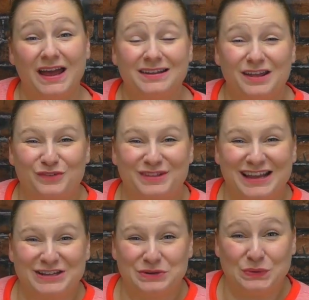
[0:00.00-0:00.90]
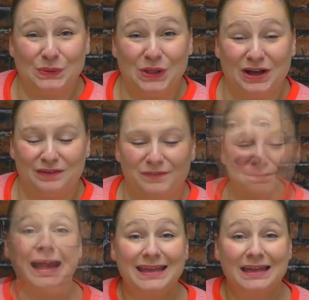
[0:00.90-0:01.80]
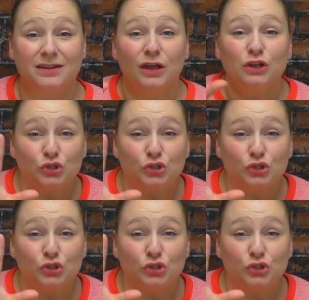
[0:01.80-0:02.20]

that another second to cool off. Again,